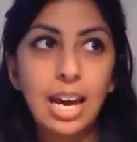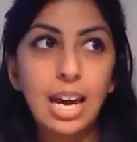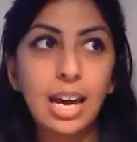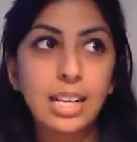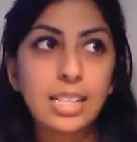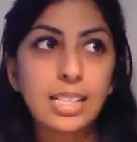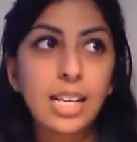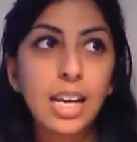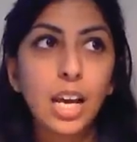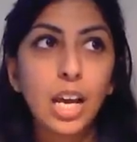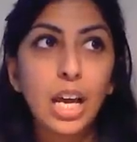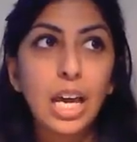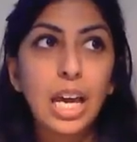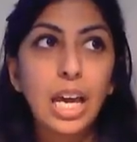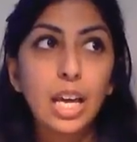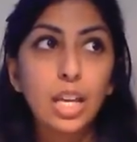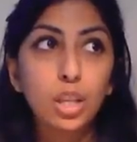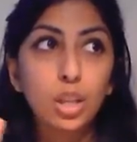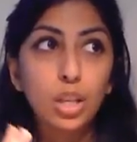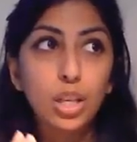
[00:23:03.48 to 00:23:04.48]
that
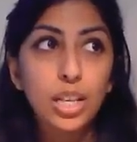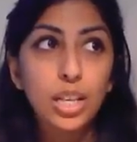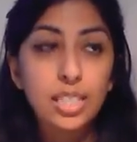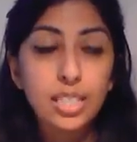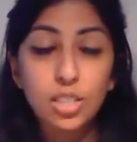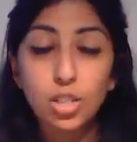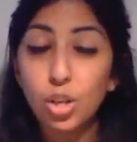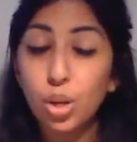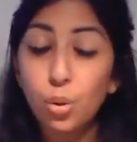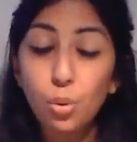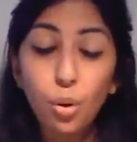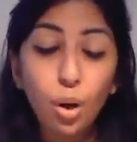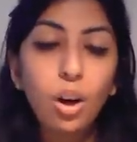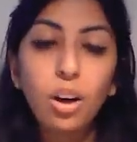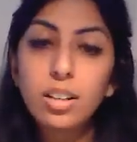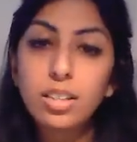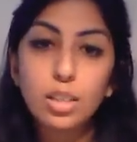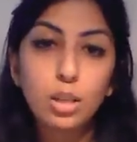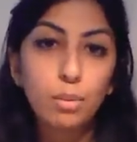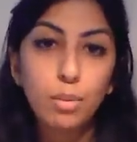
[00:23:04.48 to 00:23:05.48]
it's too
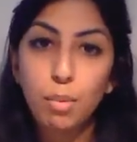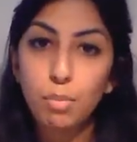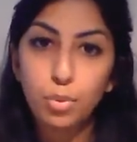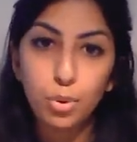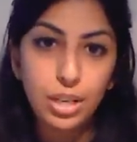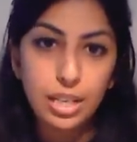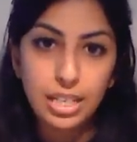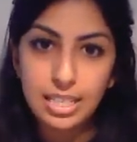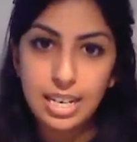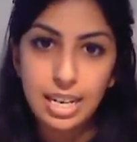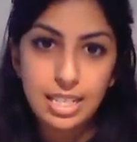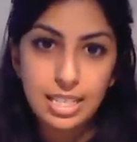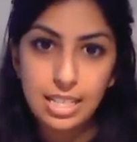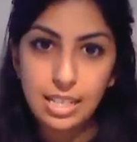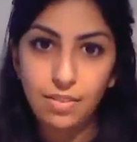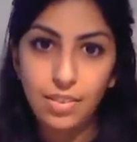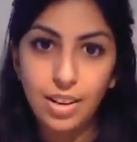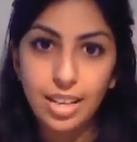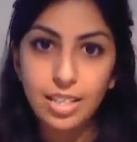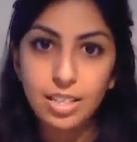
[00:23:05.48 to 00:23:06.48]
hard to remember an
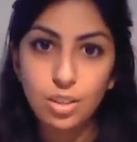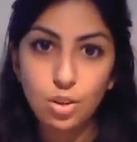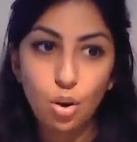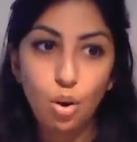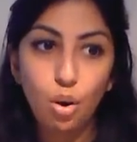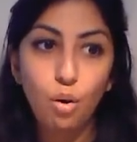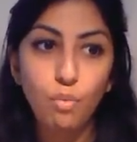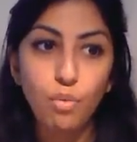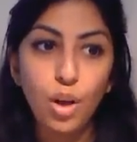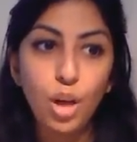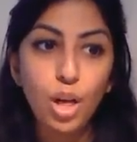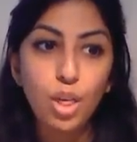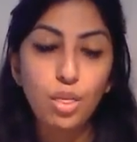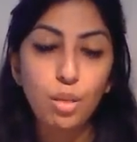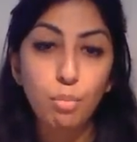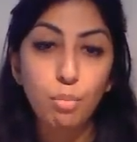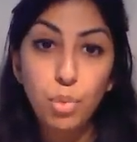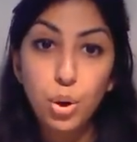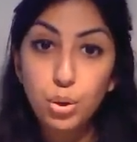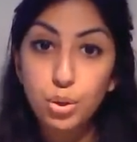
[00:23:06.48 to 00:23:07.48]
extensive list of
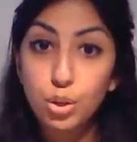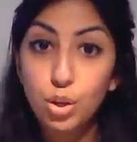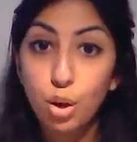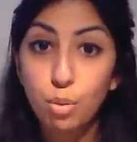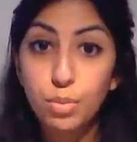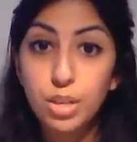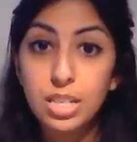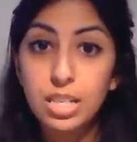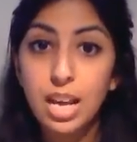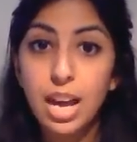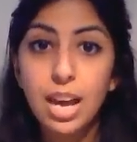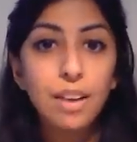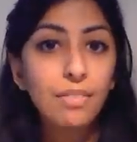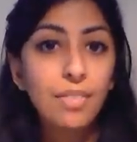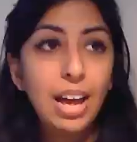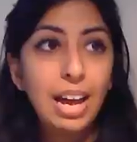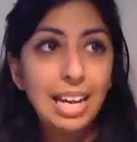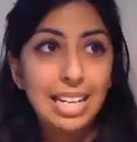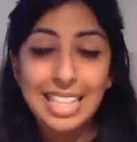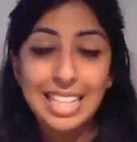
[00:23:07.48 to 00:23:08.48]
the most common side
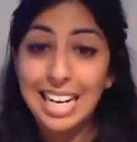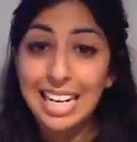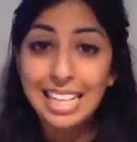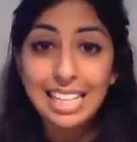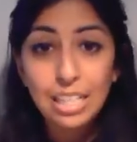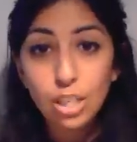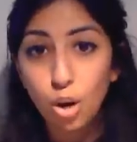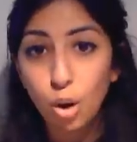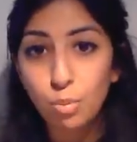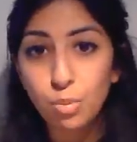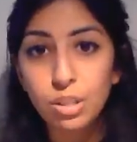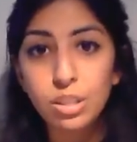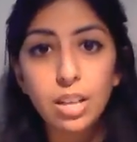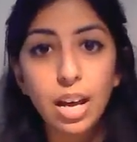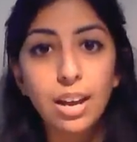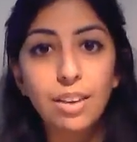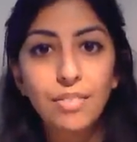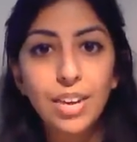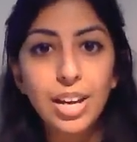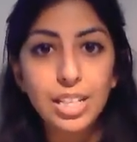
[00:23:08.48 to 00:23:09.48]
effects, the least common
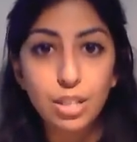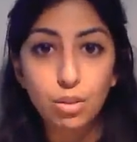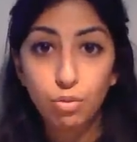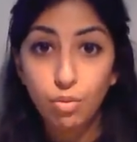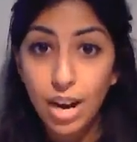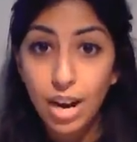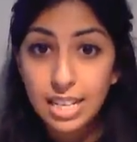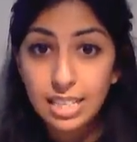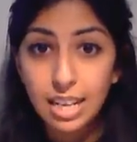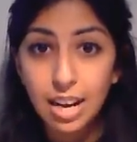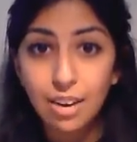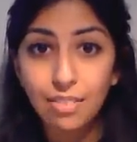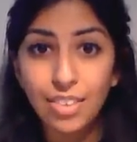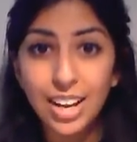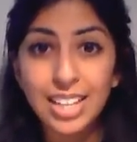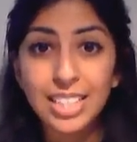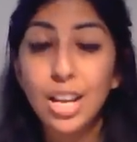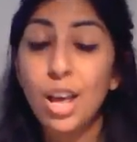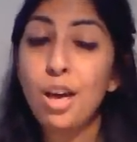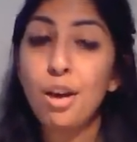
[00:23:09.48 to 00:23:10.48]
side effects, the rare side
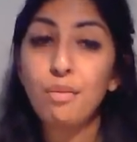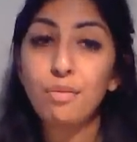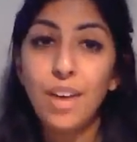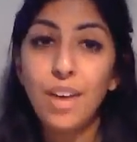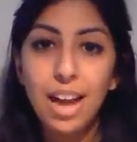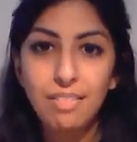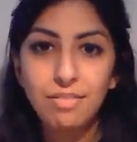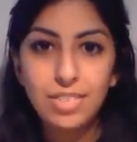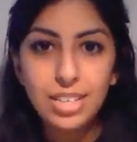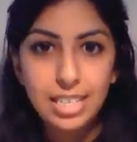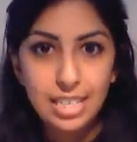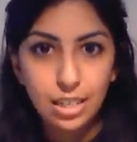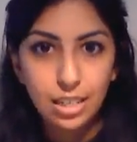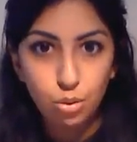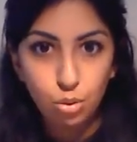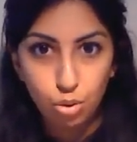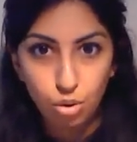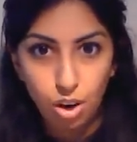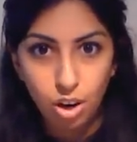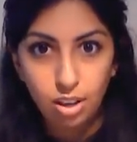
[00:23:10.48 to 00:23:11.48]
effects for every
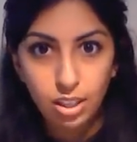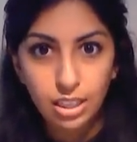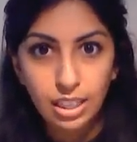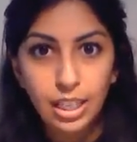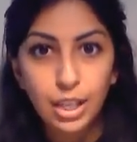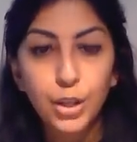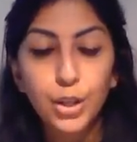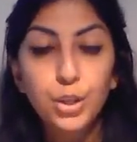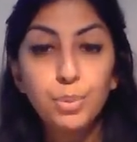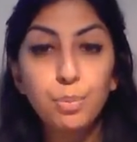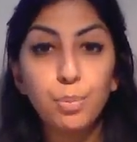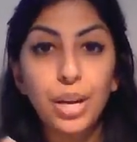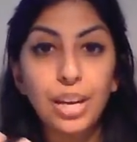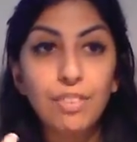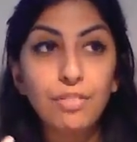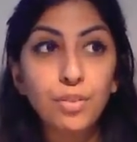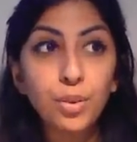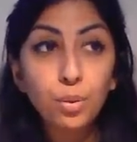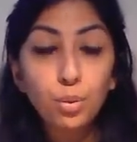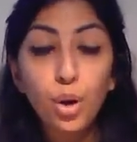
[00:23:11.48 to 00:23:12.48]
single drug. But
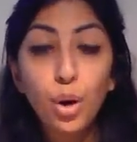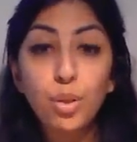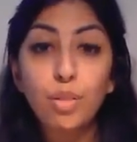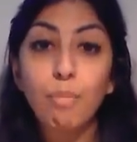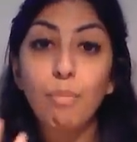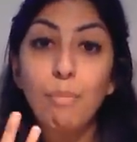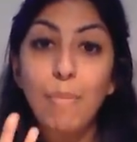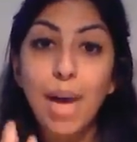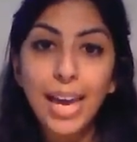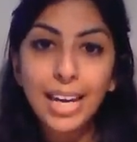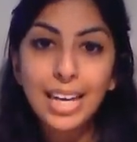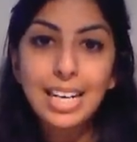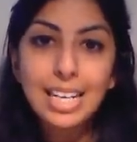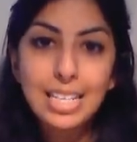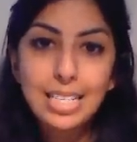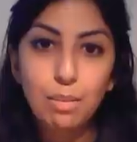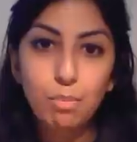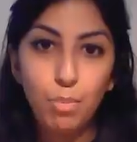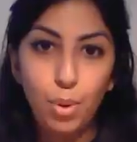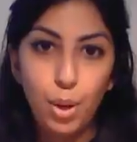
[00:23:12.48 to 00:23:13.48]
if you know the
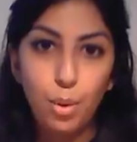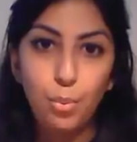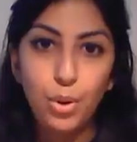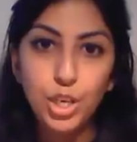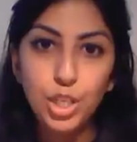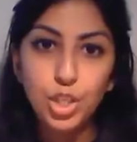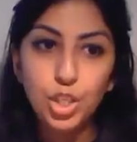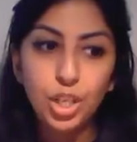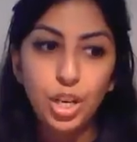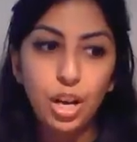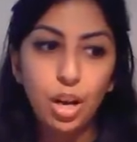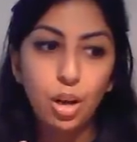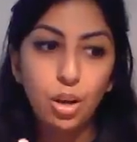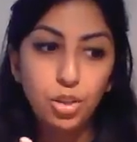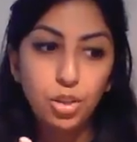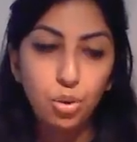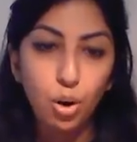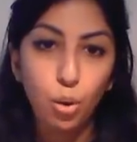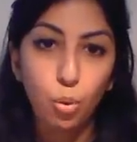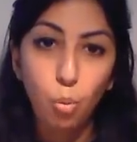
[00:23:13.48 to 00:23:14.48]
mechanism by which a
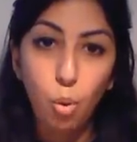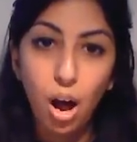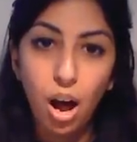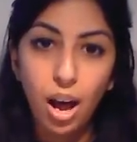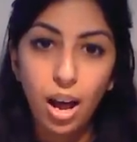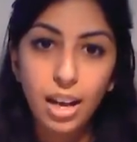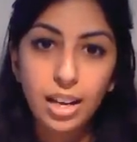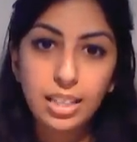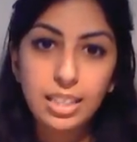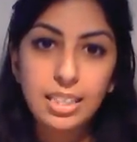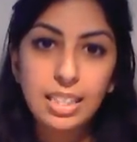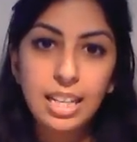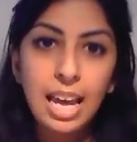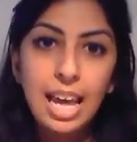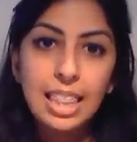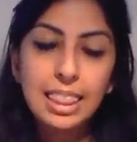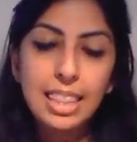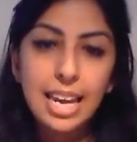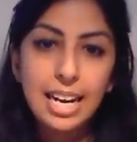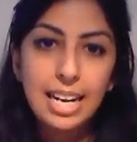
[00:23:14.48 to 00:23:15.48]
drug works,
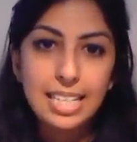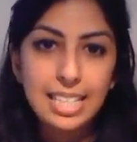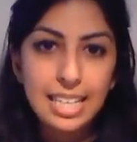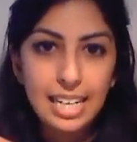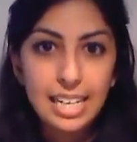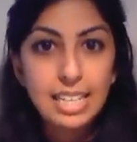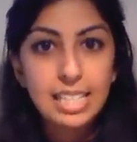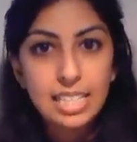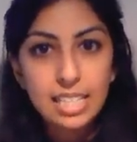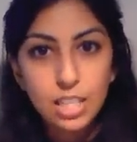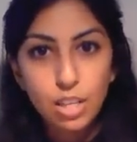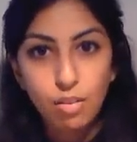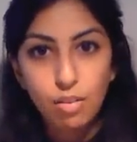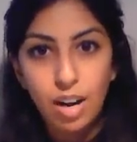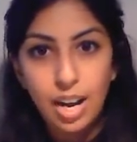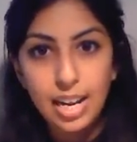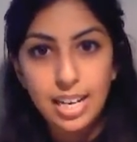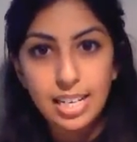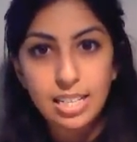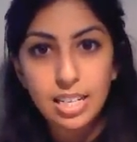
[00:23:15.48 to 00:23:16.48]
then it's easier to
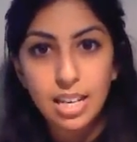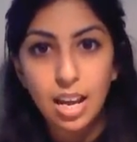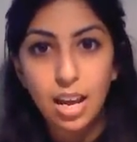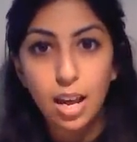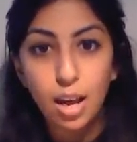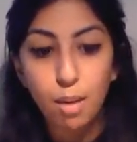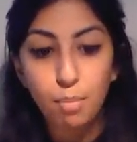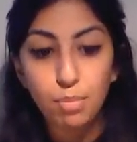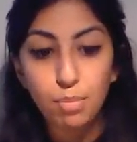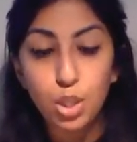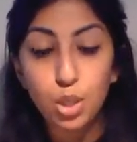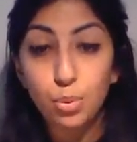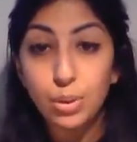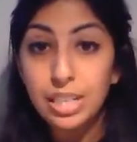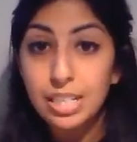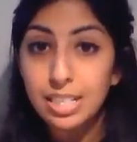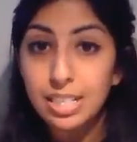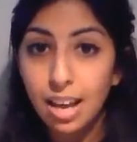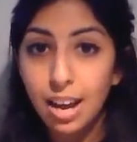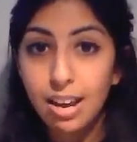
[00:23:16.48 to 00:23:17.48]
relate um, to
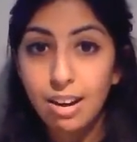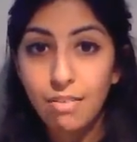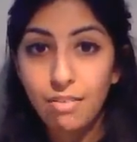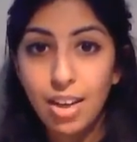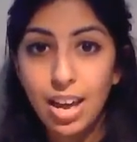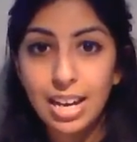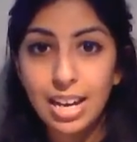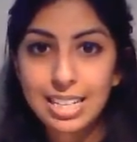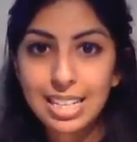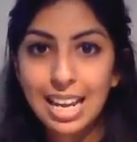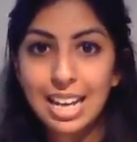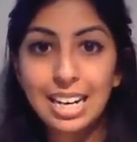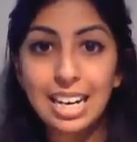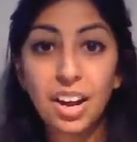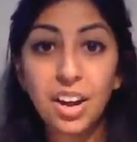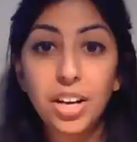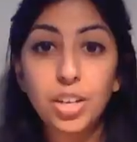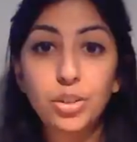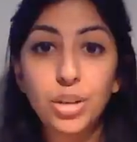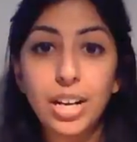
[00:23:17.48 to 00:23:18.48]
its side effects, and
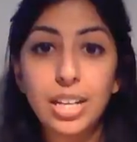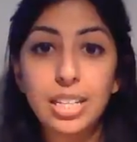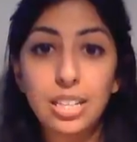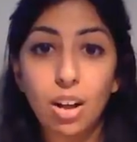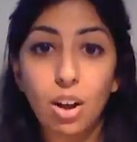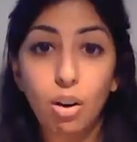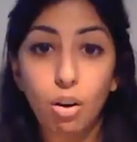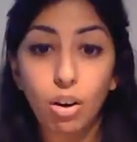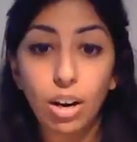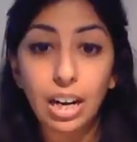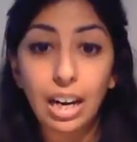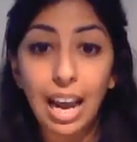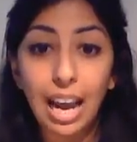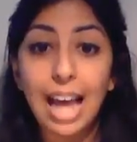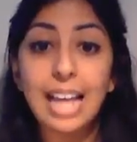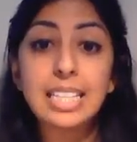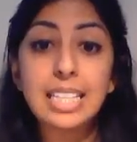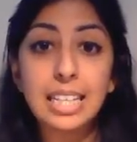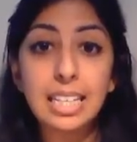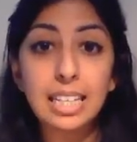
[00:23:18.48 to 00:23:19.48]
nitrates are a
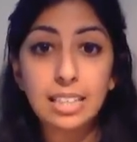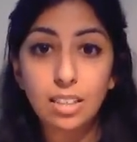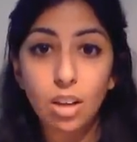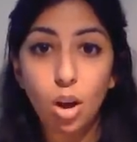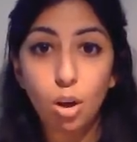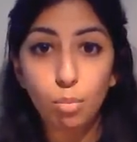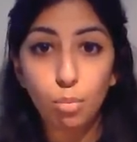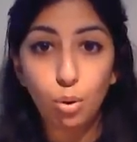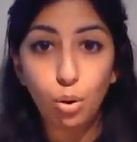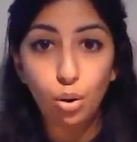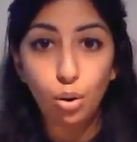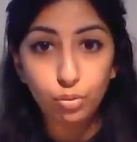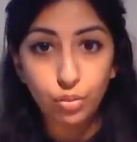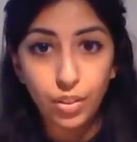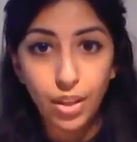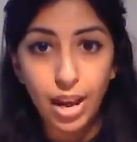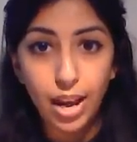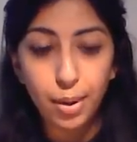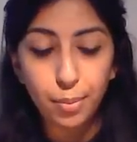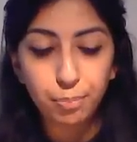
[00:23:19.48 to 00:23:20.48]
classic example of
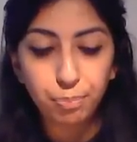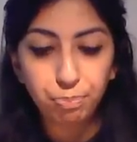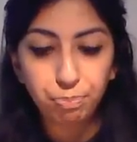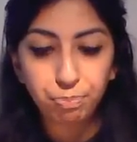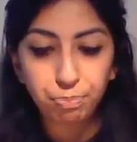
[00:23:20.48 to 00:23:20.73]
that.